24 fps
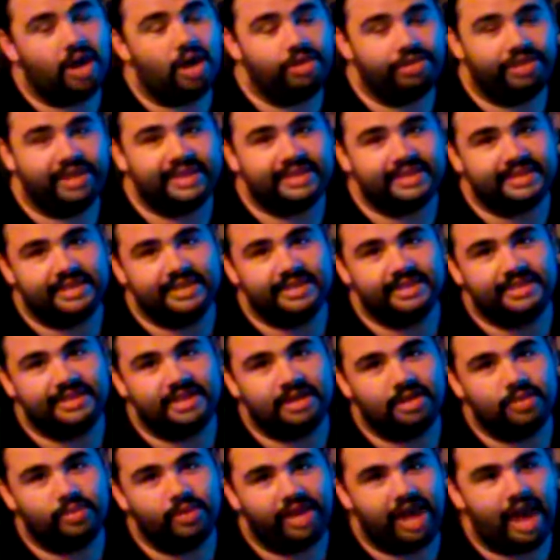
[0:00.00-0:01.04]
all things
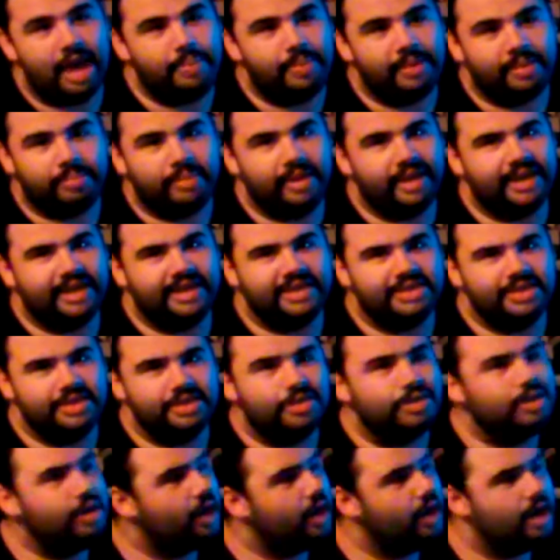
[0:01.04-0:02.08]
considered, with Epic Mickey
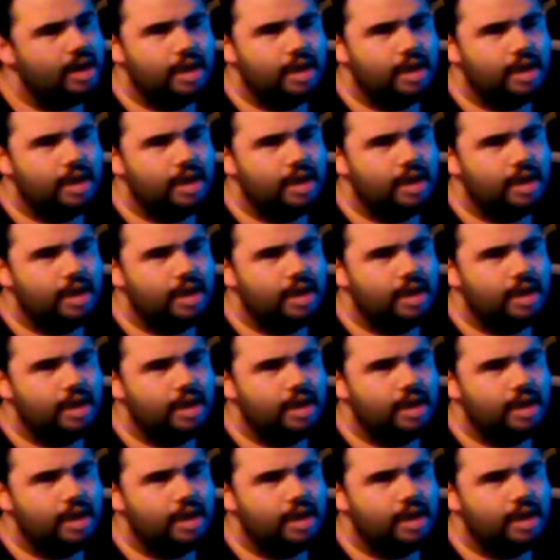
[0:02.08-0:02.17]
2,